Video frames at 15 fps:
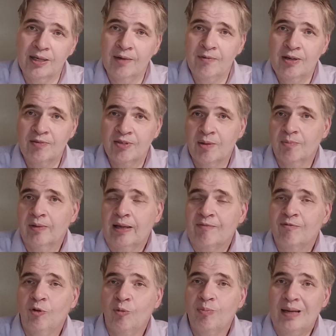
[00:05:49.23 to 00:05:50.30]
Now, if you have something like
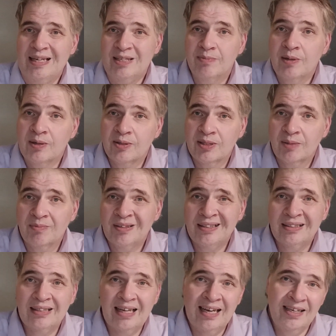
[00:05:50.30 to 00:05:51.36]
full basement or something
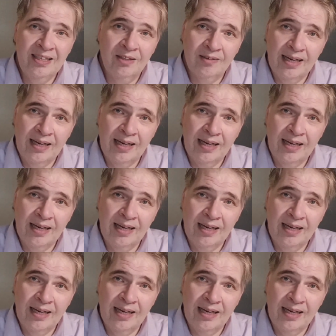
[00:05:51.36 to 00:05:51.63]
like that,